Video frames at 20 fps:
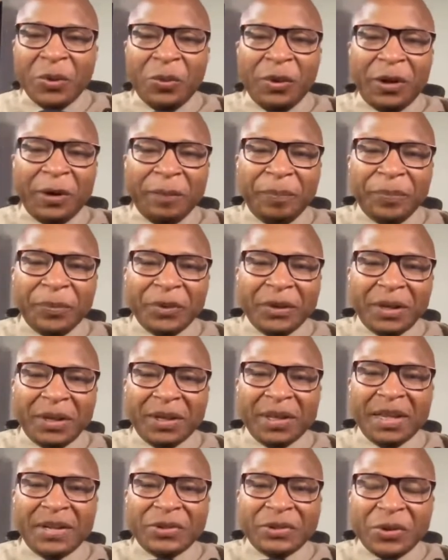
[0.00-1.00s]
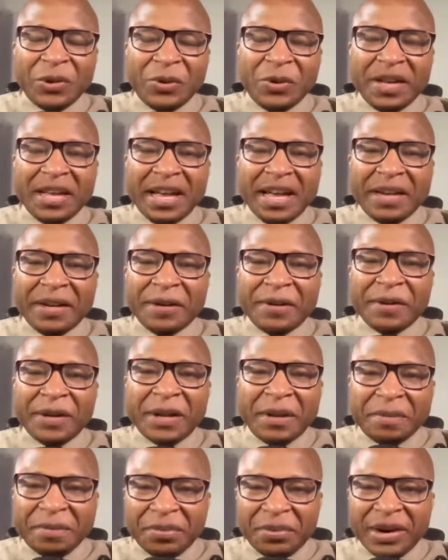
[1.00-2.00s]
Well, uh, let's go ahead and,
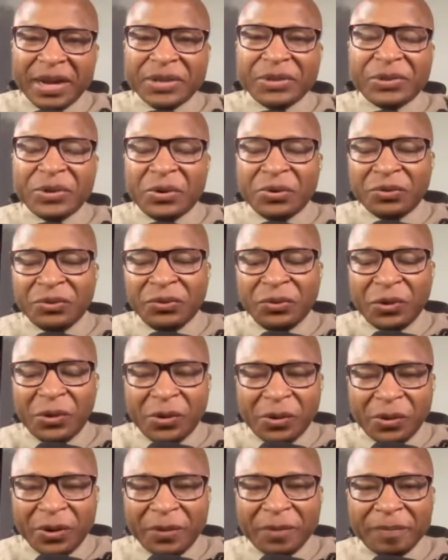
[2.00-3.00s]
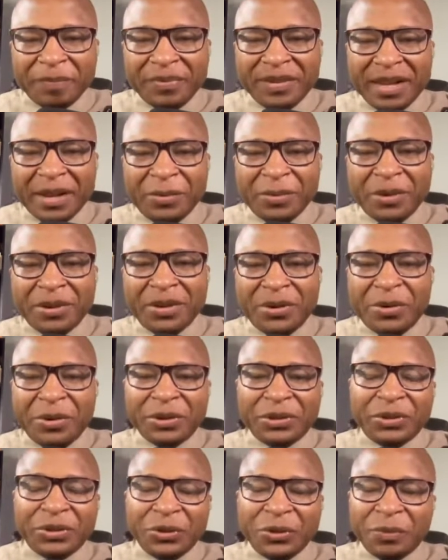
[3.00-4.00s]
and press on forward, and we're
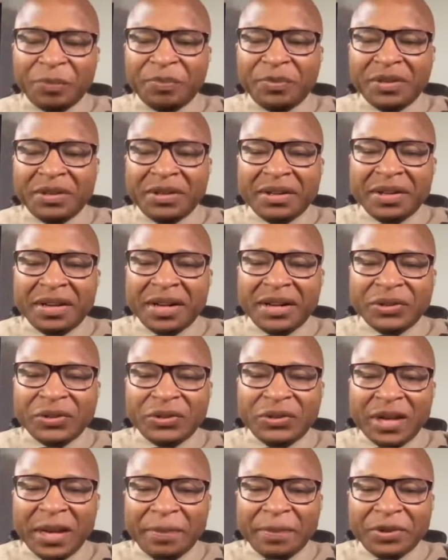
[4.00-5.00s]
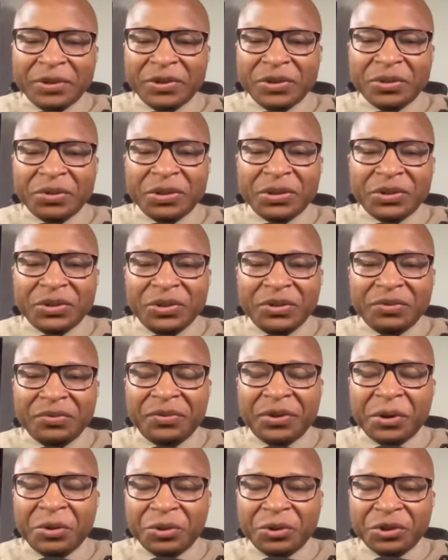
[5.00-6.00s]
going to uh, step into this
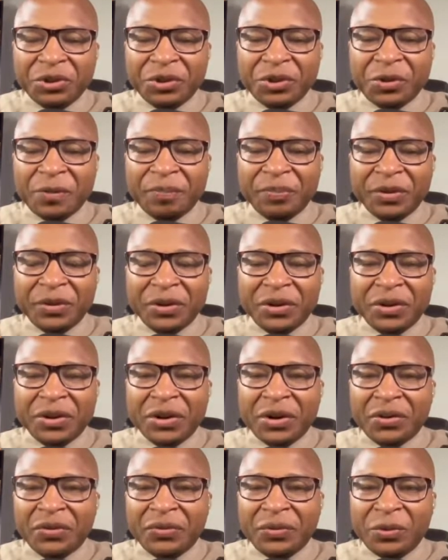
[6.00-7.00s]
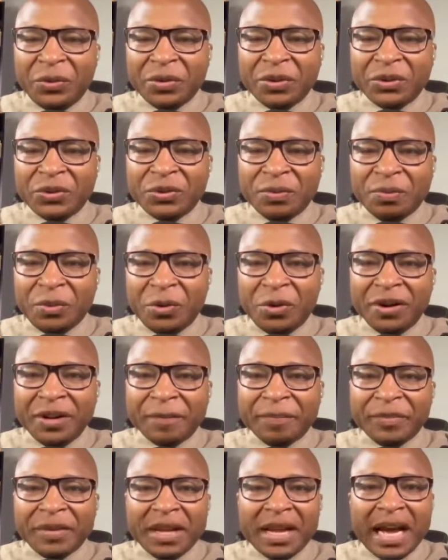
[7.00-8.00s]
devotional uh, for this
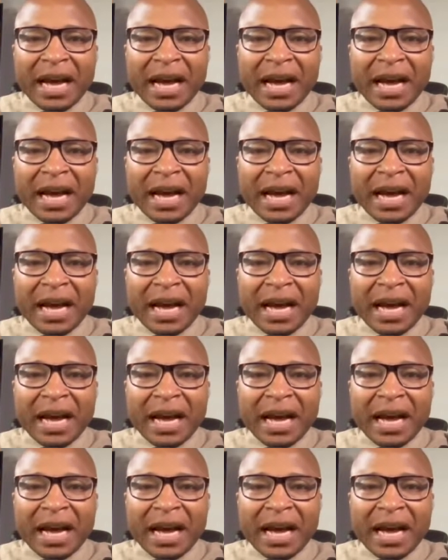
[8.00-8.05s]
morning.